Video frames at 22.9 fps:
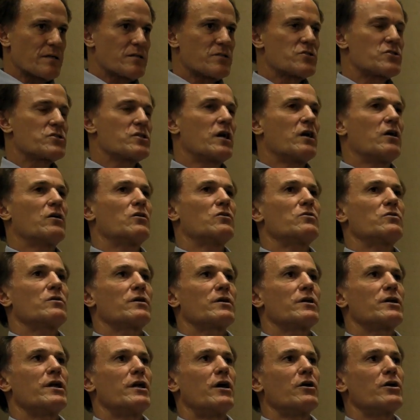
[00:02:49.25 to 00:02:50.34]
So,
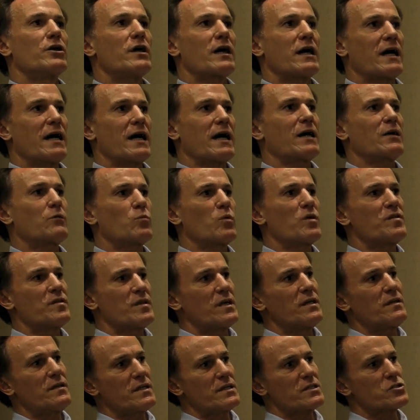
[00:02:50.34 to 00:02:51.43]
you had
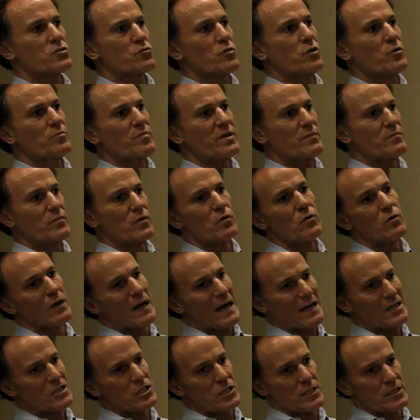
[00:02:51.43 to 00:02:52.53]
within this group people who were
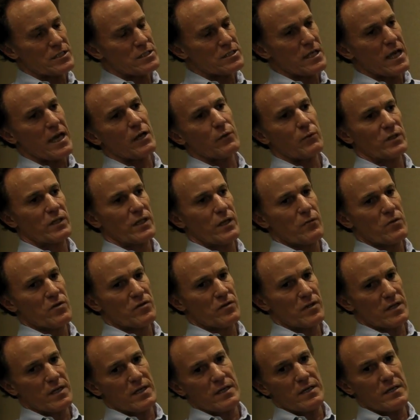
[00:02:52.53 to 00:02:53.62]
actually saying what they were
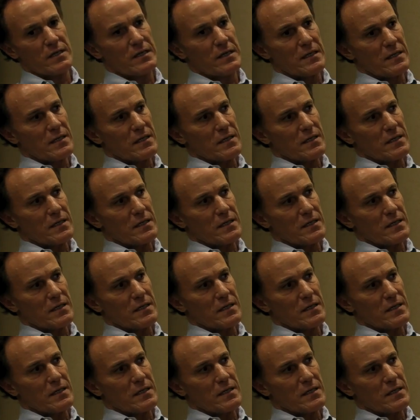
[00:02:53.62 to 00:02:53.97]
thinking.